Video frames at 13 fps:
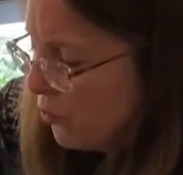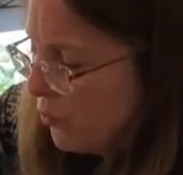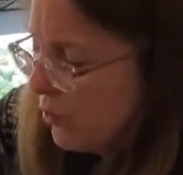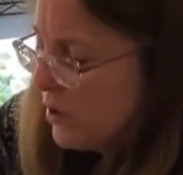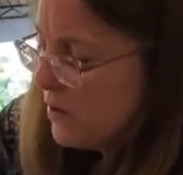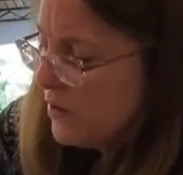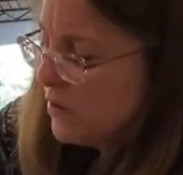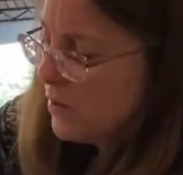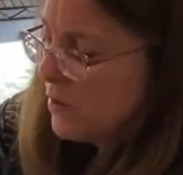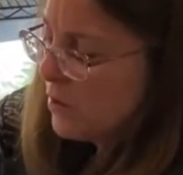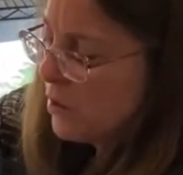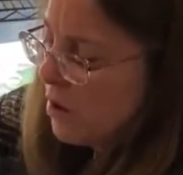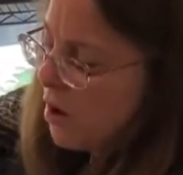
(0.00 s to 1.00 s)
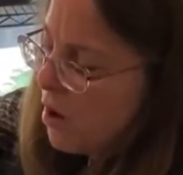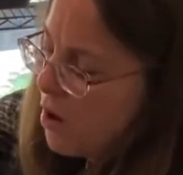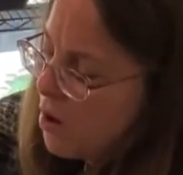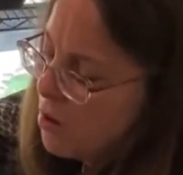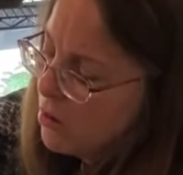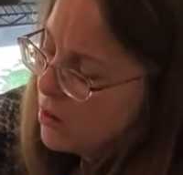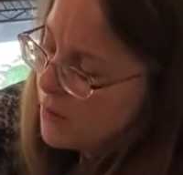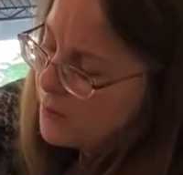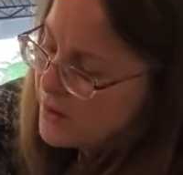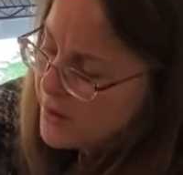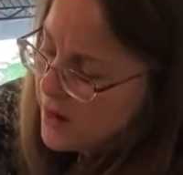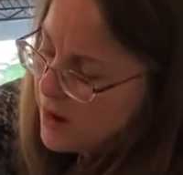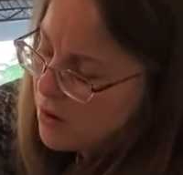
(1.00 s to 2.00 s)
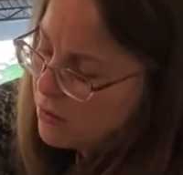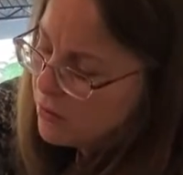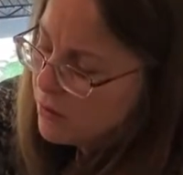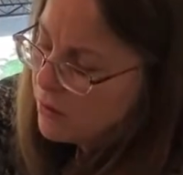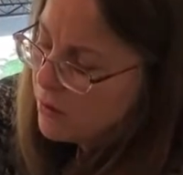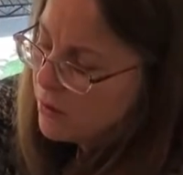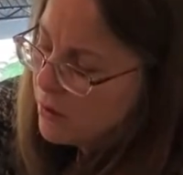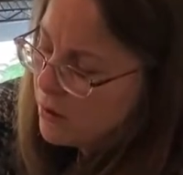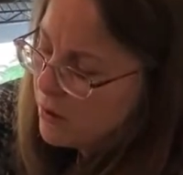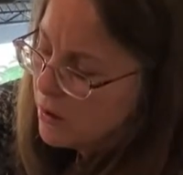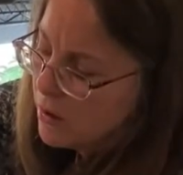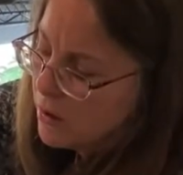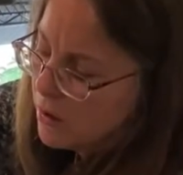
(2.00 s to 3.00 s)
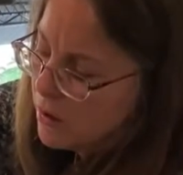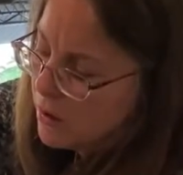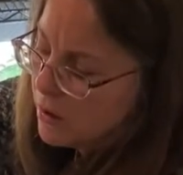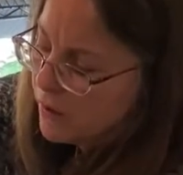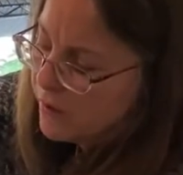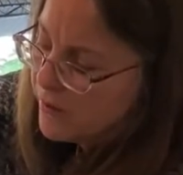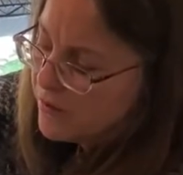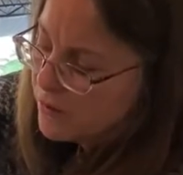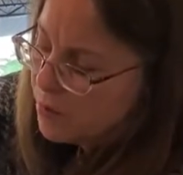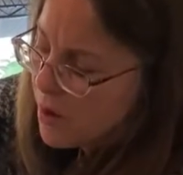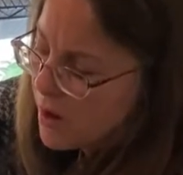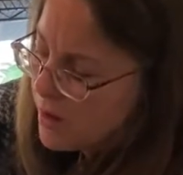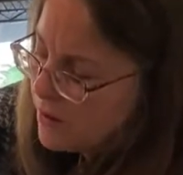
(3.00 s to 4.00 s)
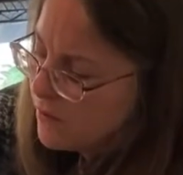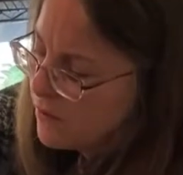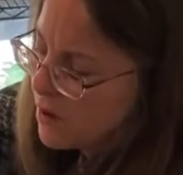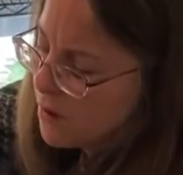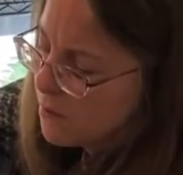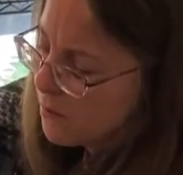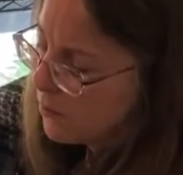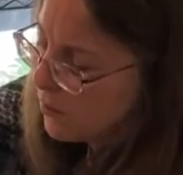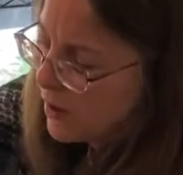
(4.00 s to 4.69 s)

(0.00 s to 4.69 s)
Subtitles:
roots all up and down the spine of them.